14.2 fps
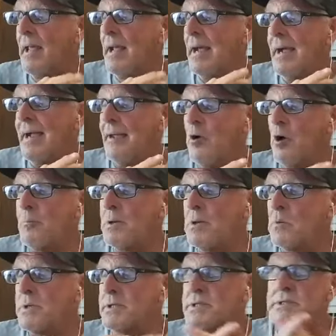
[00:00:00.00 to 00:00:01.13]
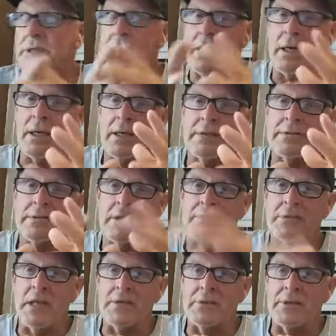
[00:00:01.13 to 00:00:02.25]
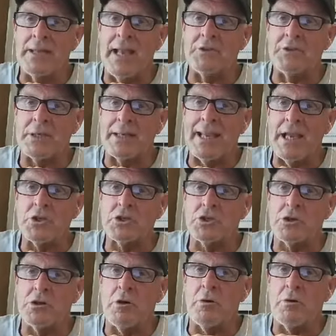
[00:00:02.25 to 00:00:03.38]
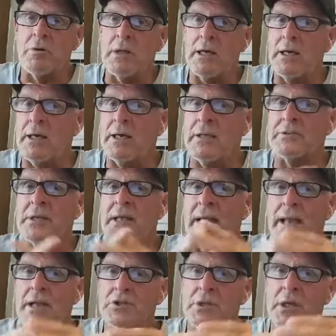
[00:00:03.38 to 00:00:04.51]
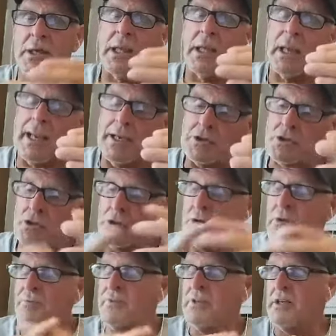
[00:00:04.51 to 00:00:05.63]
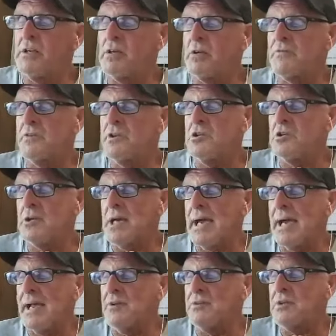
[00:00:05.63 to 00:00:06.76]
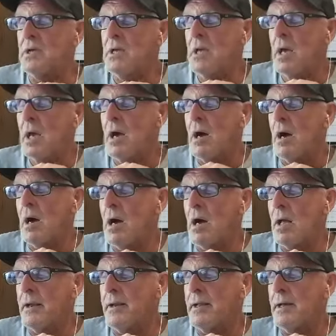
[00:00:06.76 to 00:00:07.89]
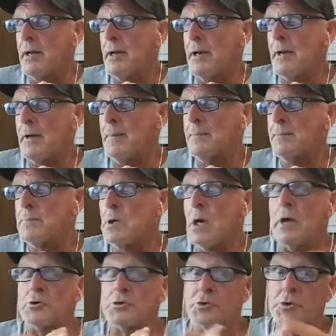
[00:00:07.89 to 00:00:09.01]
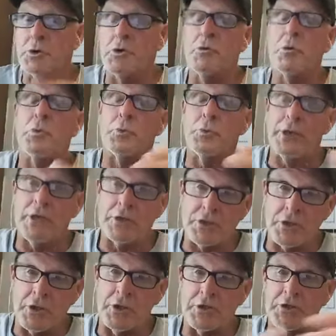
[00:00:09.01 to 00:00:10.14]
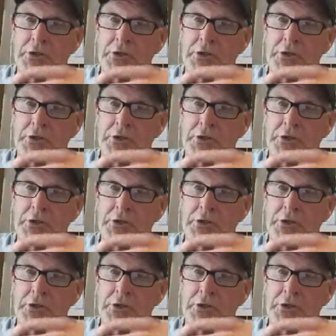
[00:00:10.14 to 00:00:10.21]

I hope it was. It's an educational. It's an educational video for you guys on true research.